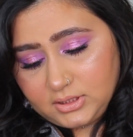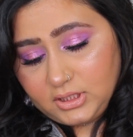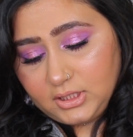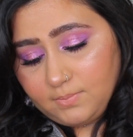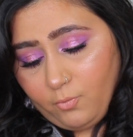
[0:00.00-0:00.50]

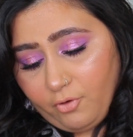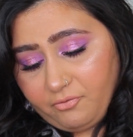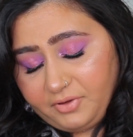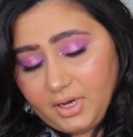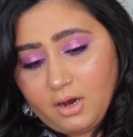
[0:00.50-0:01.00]
the
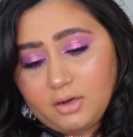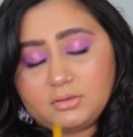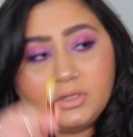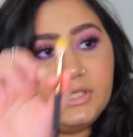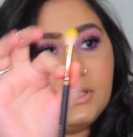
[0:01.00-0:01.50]
Morphe
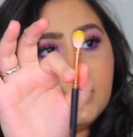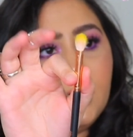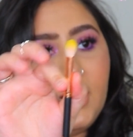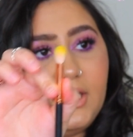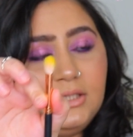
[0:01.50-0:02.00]

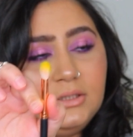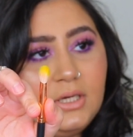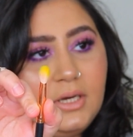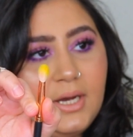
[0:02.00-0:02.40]
R39.